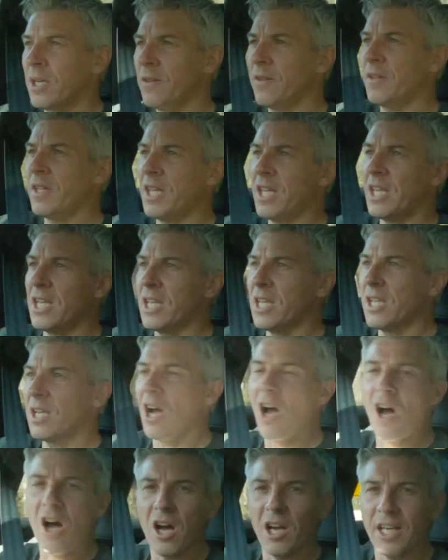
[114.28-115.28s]
the
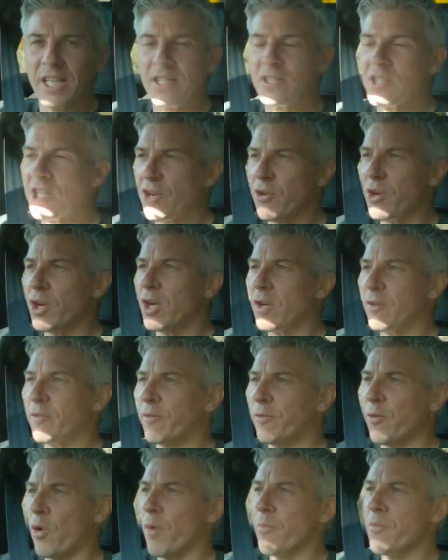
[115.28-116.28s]
R interior
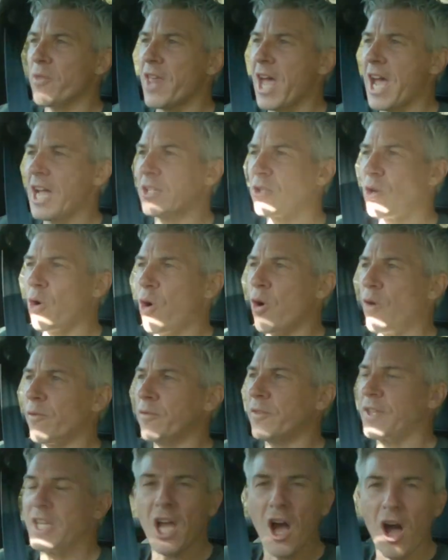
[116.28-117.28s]
from that
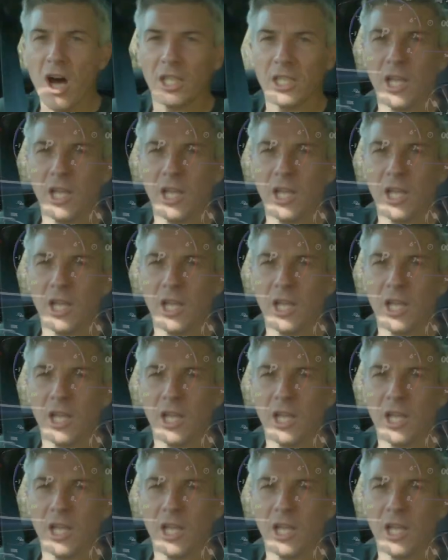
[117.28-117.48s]
of the R